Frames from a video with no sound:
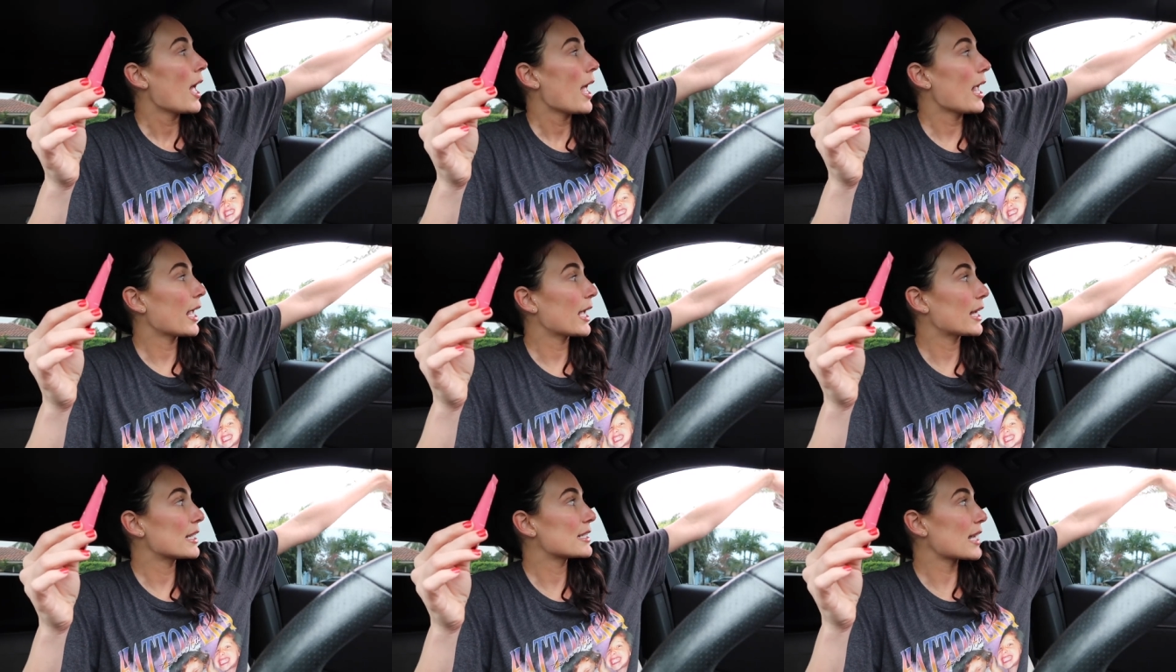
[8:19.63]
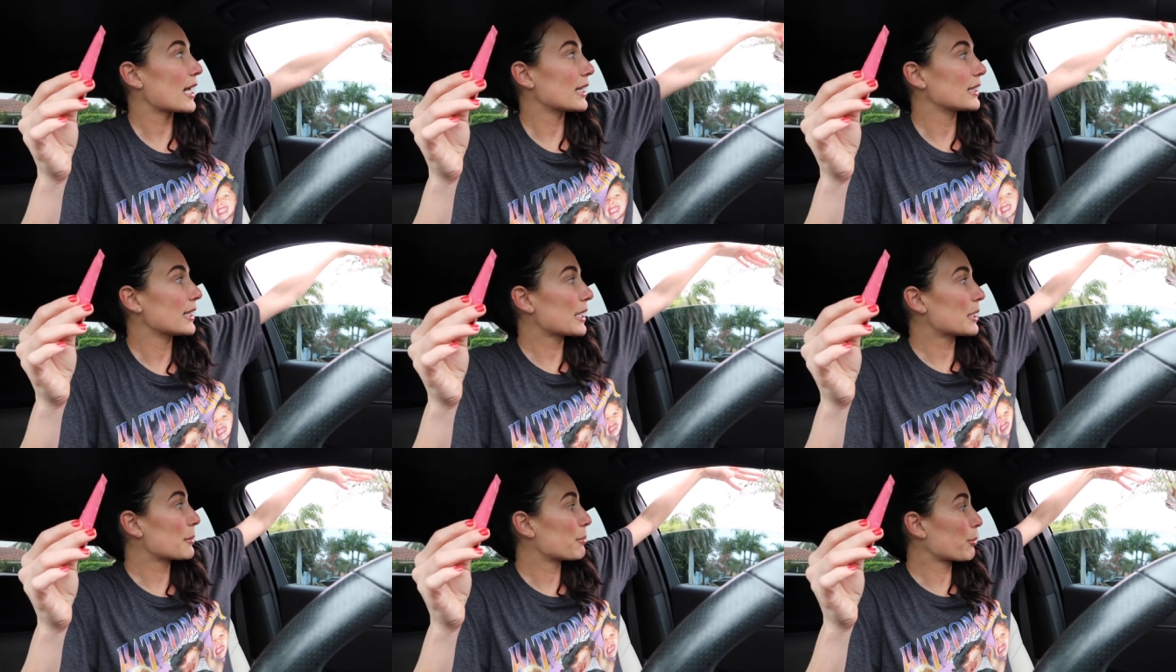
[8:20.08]
and I
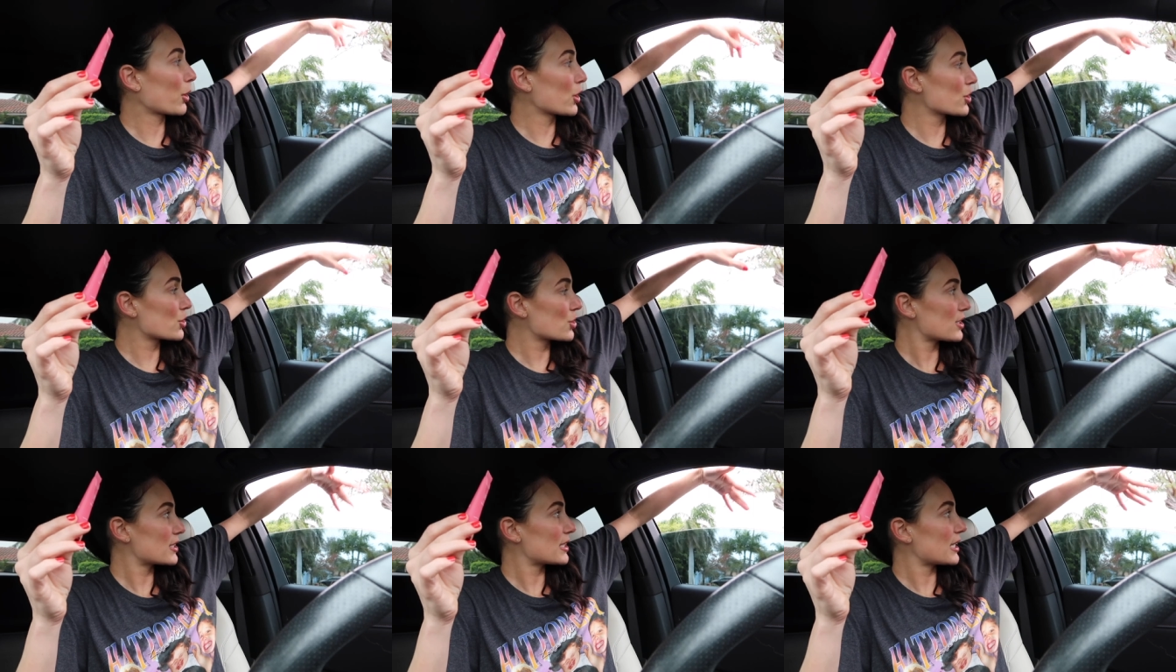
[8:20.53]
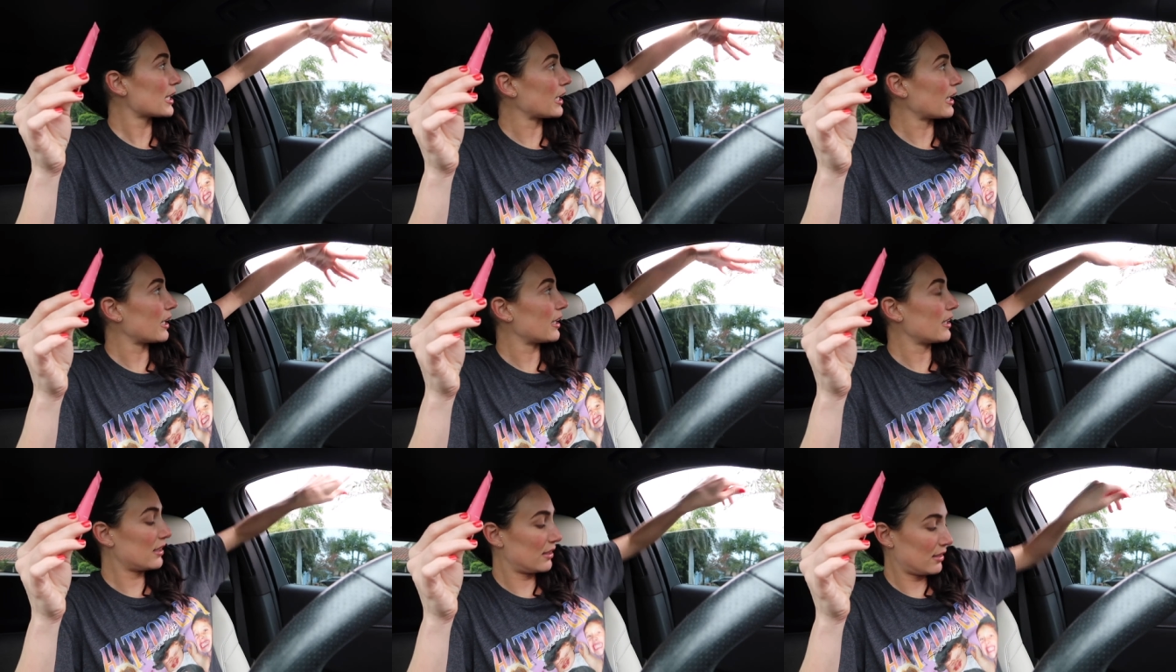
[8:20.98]
like purchasing
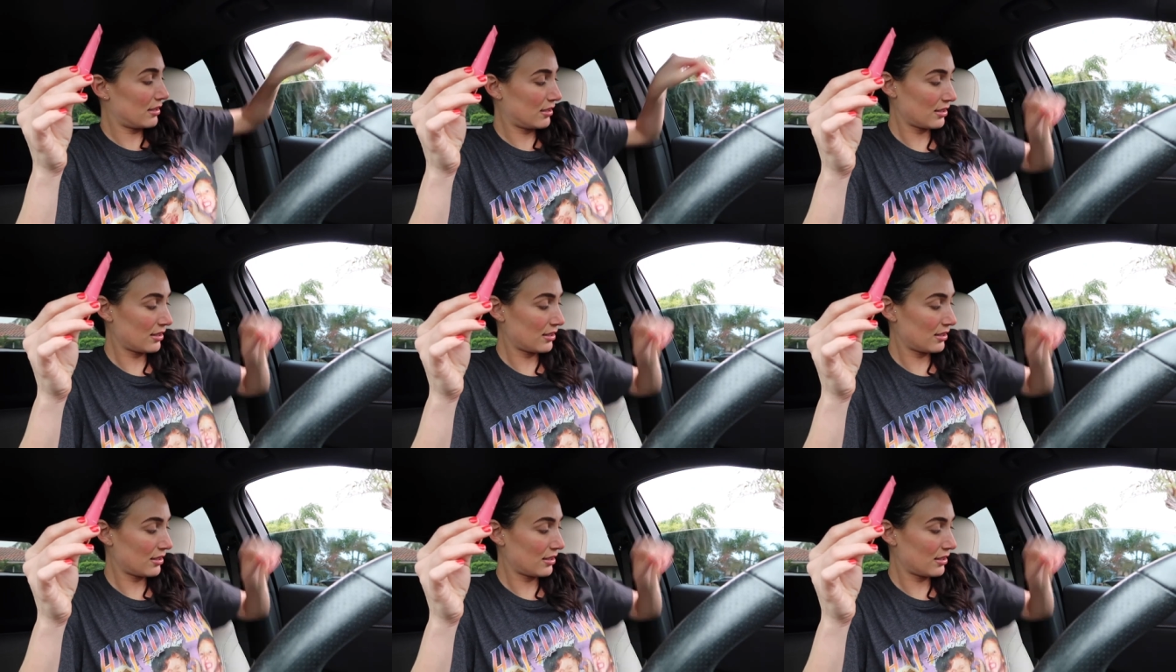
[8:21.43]
it